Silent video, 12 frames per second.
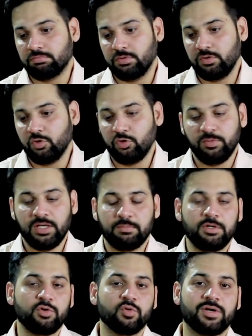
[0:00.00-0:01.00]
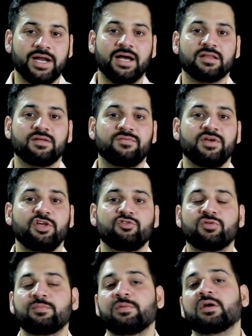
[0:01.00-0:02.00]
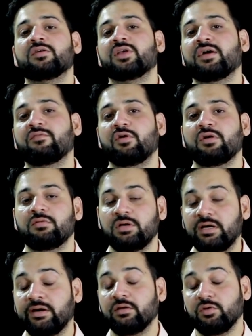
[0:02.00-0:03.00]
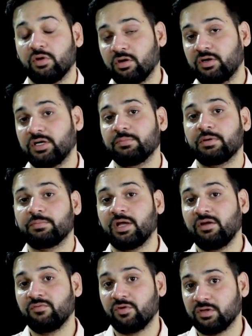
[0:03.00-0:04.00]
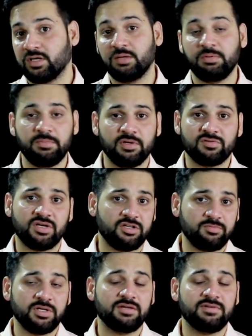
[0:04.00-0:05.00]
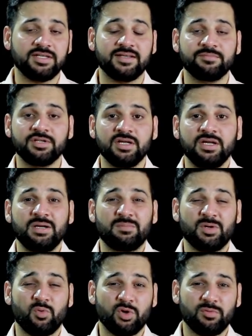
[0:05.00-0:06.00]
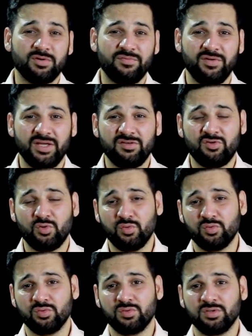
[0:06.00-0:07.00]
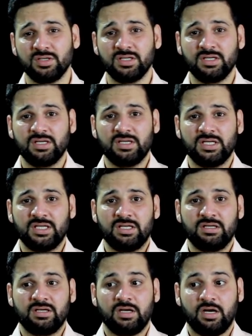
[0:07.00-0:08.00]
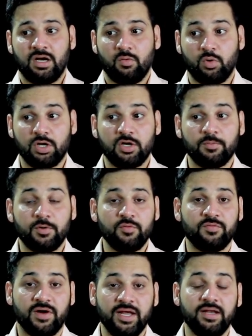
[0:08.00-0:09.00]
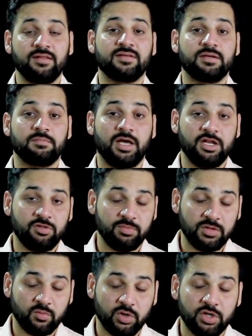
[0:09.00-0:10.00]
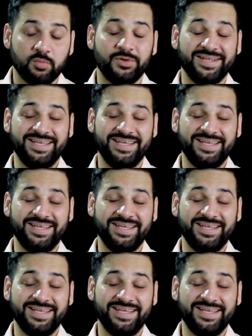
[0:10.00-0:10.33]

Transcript: you'll be able to crack the phase one because you have already you're already preparing for the IBPS or SBI level exam. But what about phase two? What about finance and management? What about